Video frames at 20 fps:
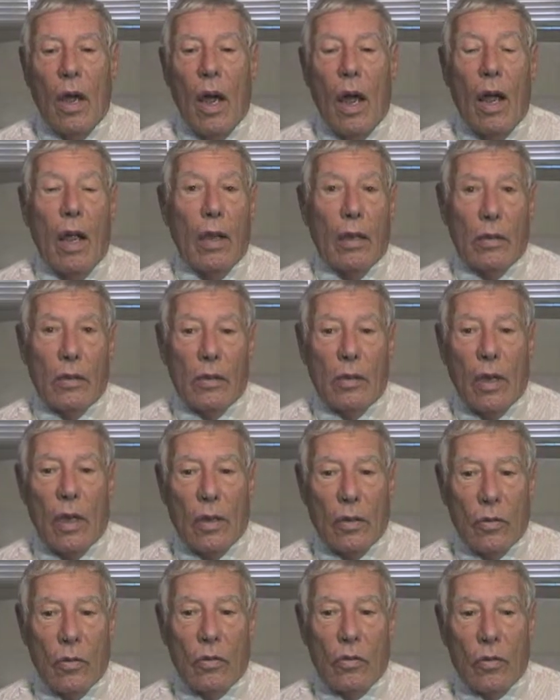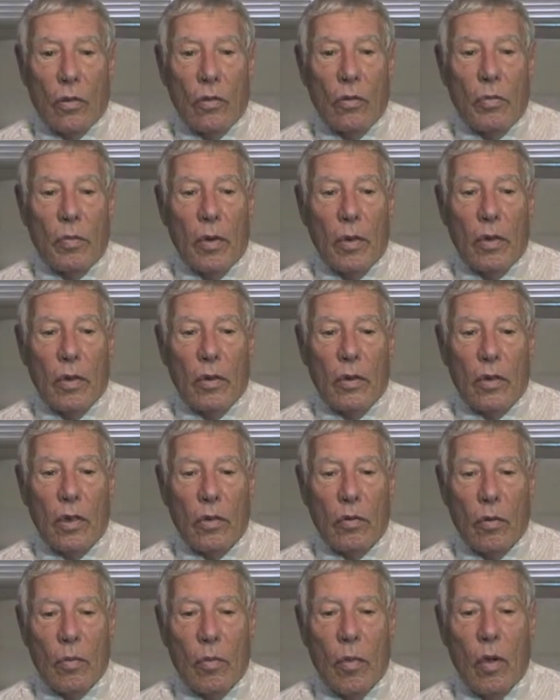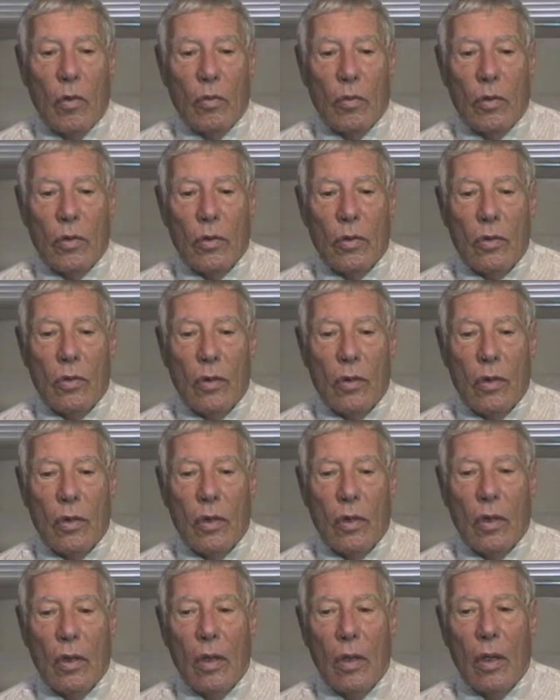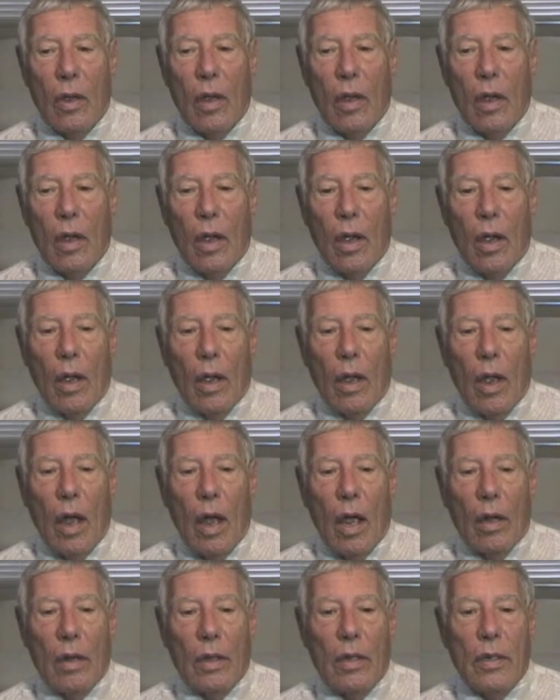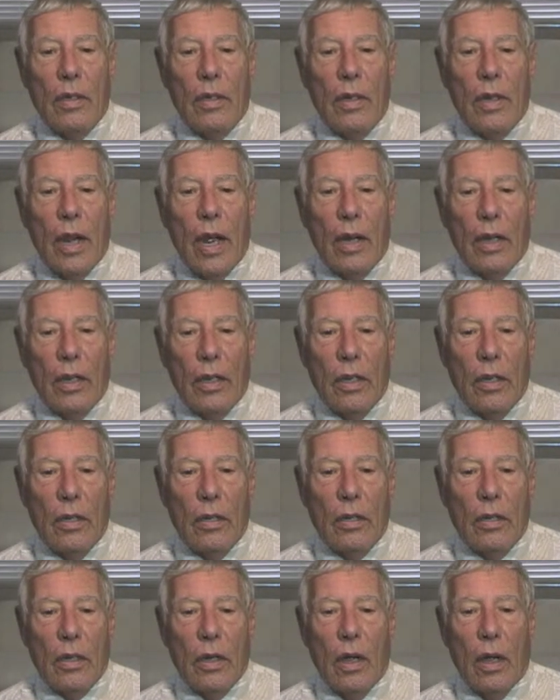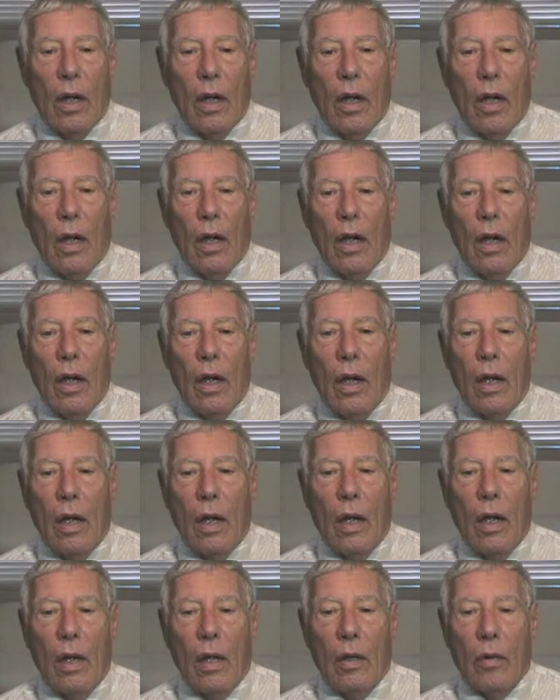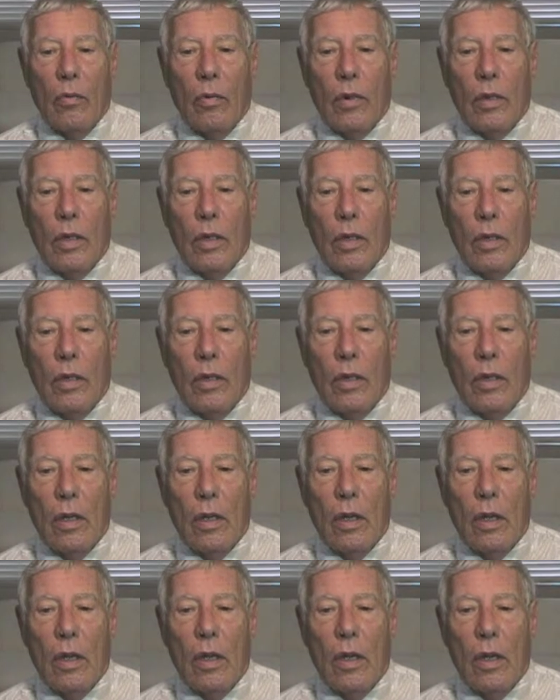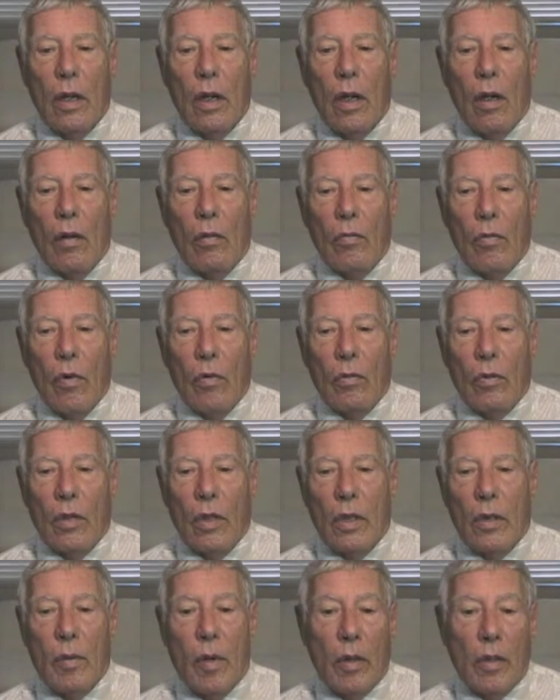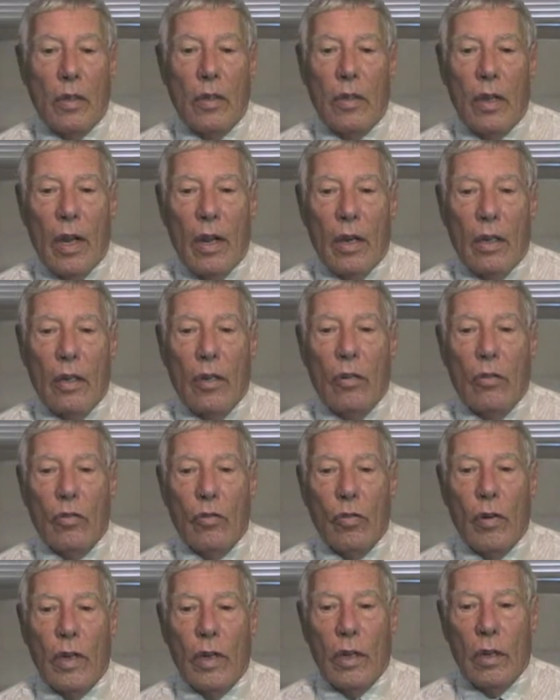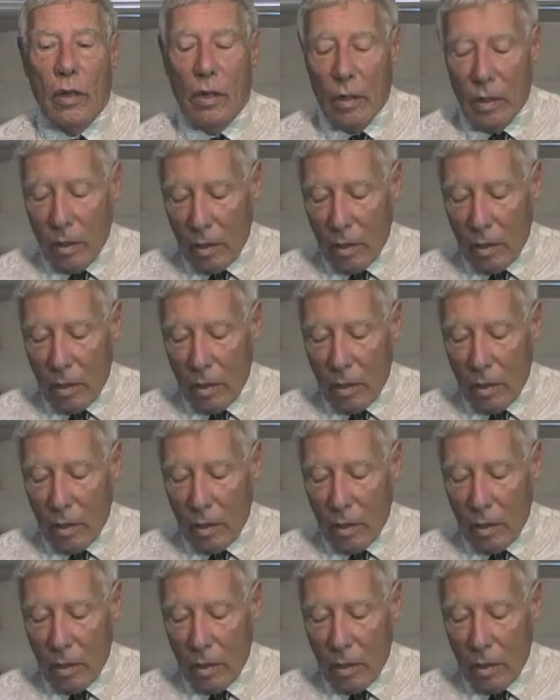as also apparently says of Moses. And he did not eat when he wrote the command. He did not eat or drink